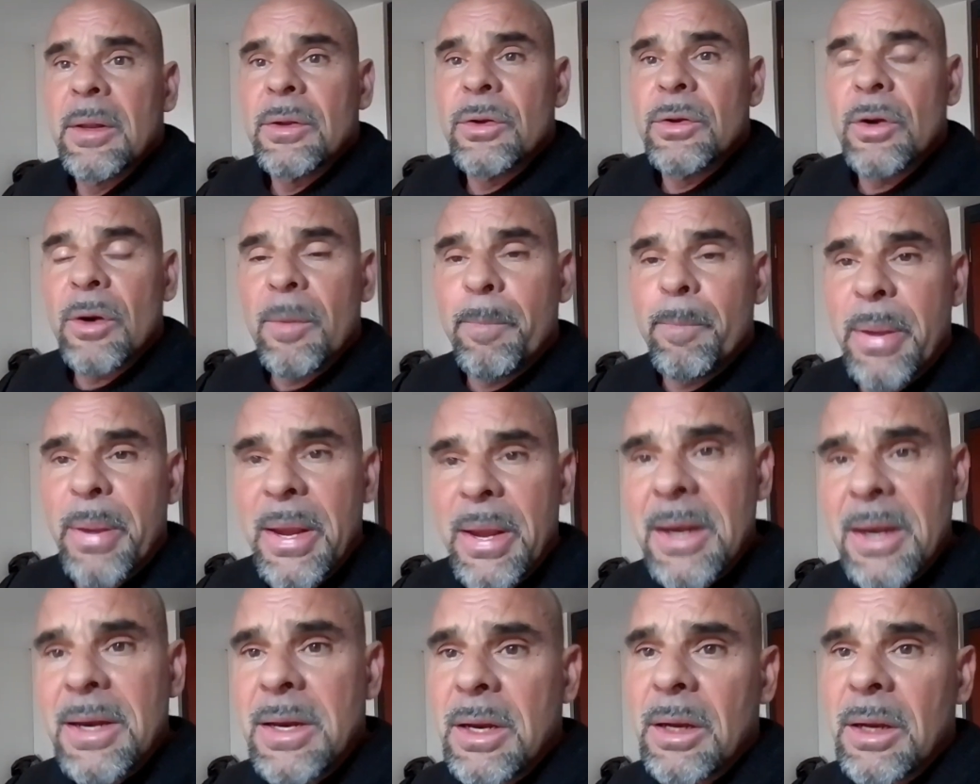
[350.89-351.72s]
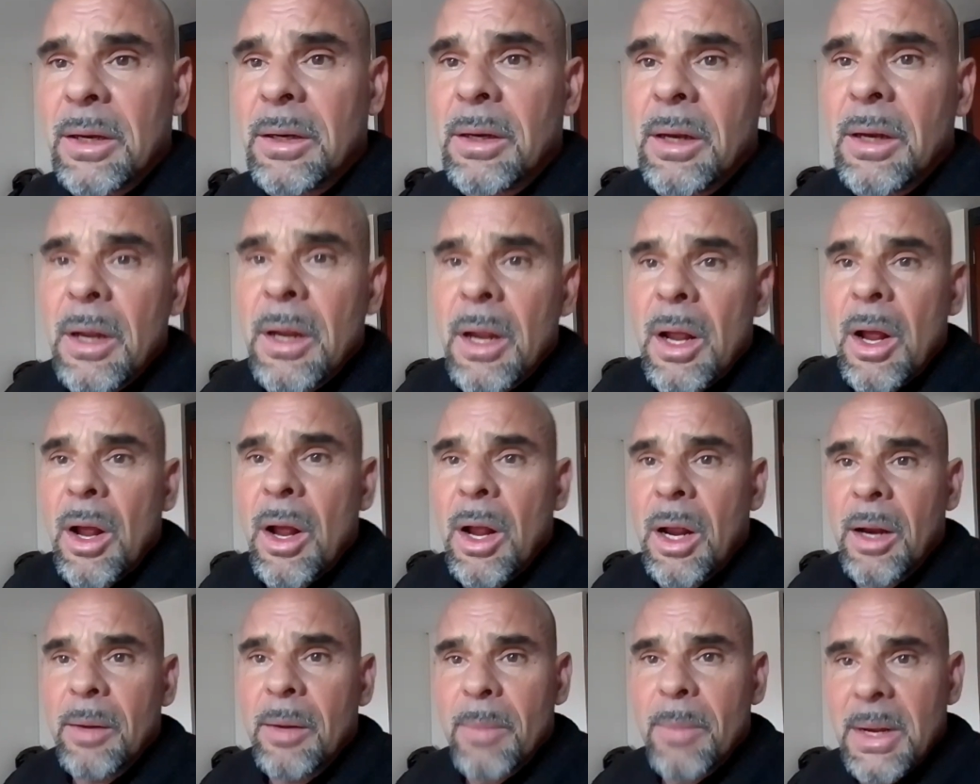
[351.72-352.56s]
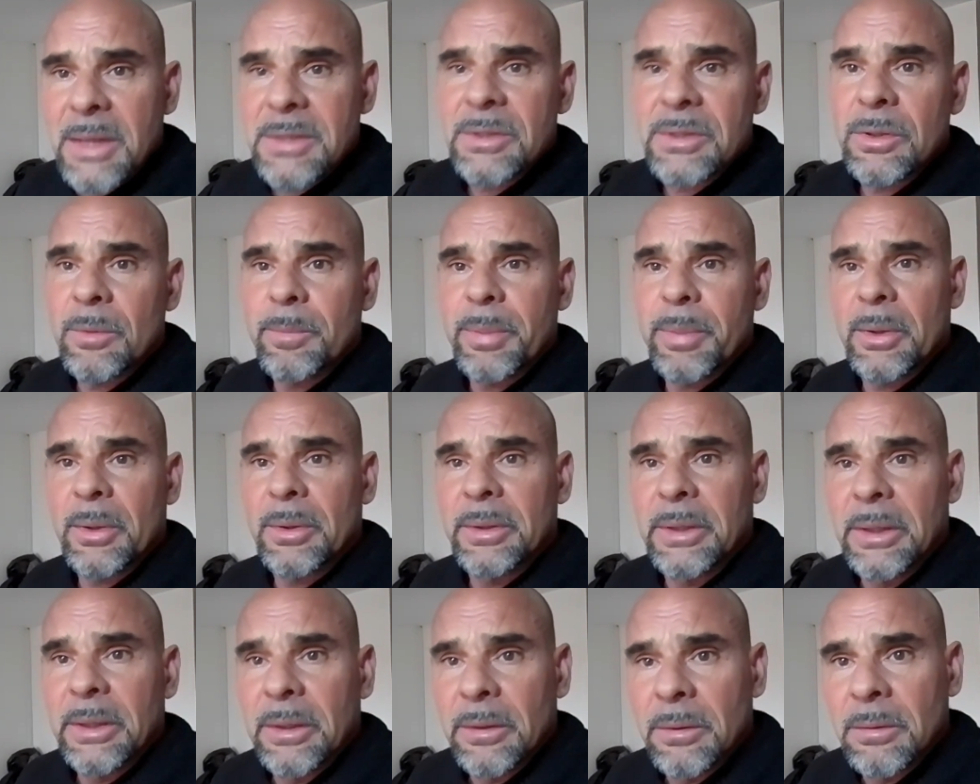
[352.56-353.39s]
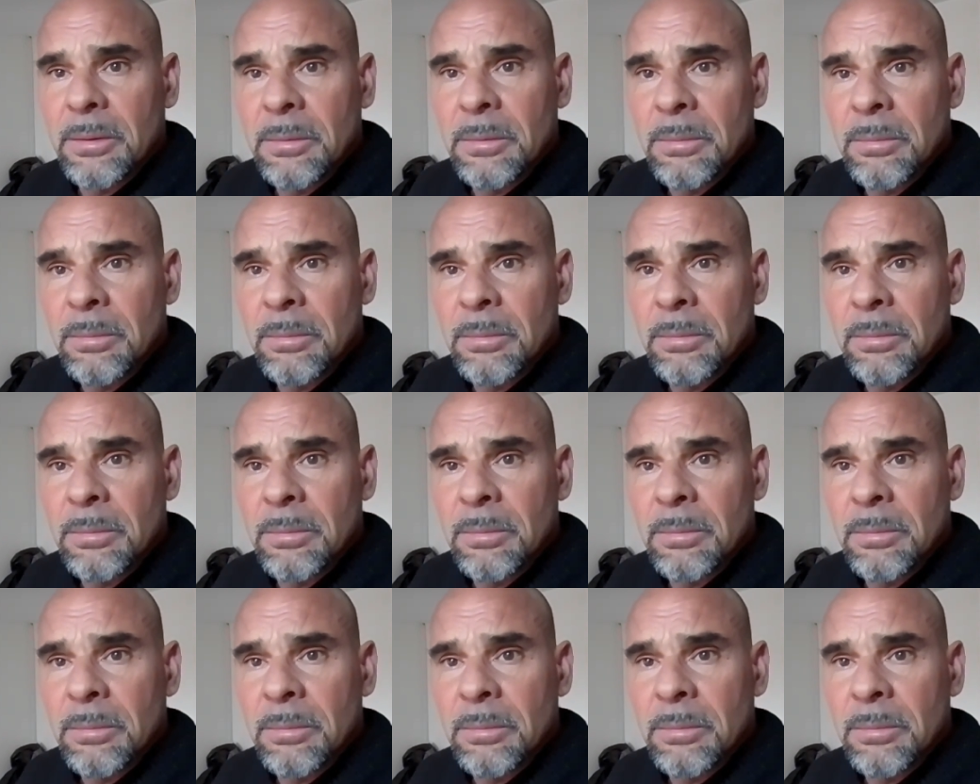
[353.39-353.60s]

your opinion on muscle building.